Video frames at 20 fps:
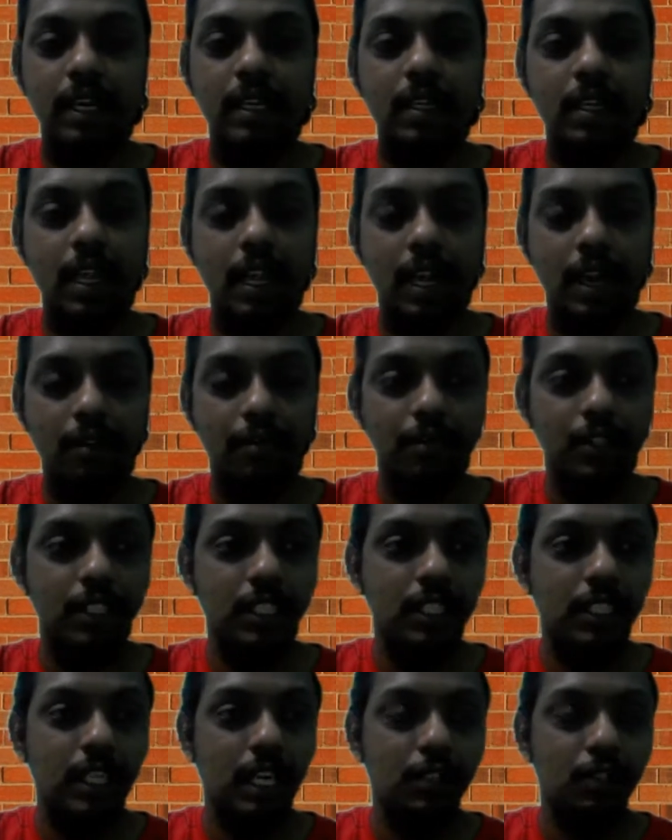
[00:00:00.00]
thing which
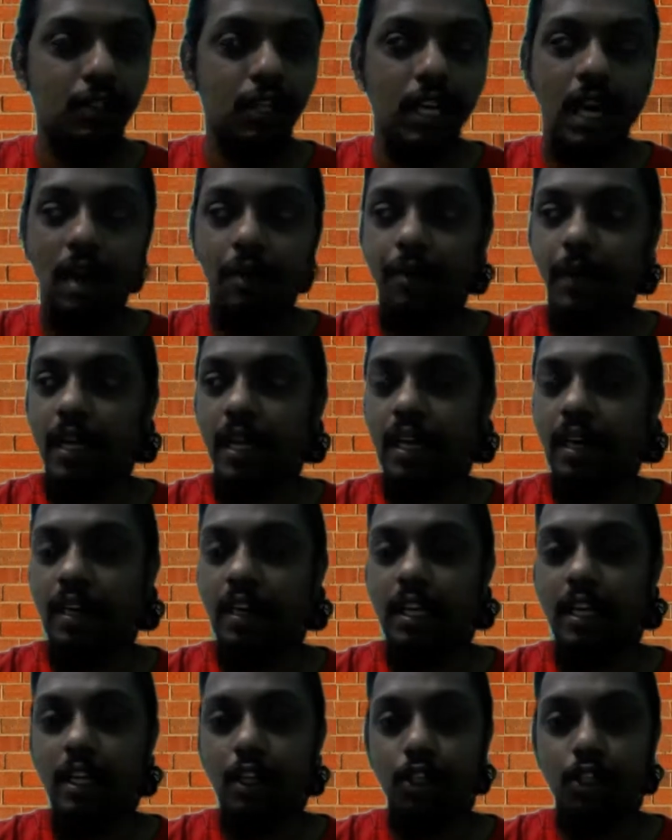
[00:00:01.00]
is actually happening in
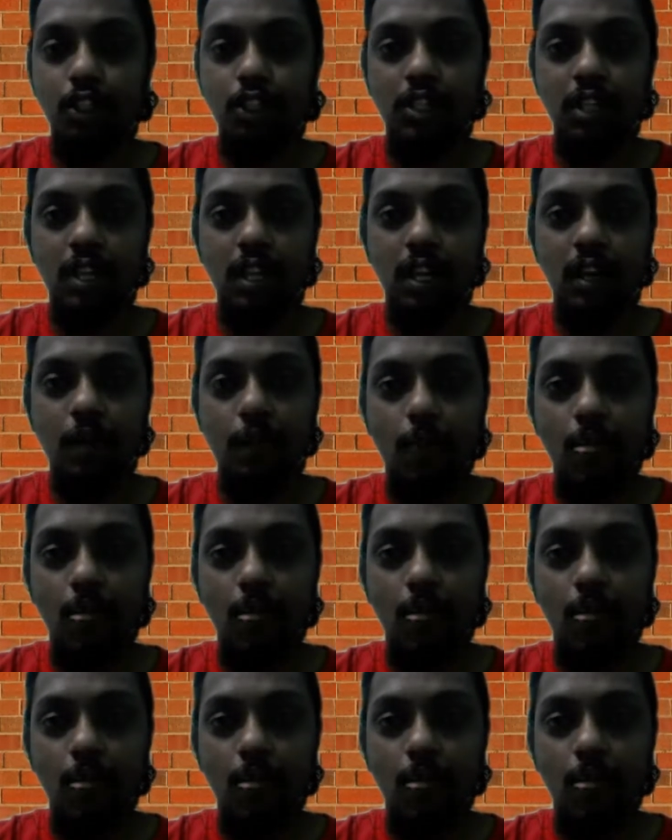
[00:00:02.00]
industry.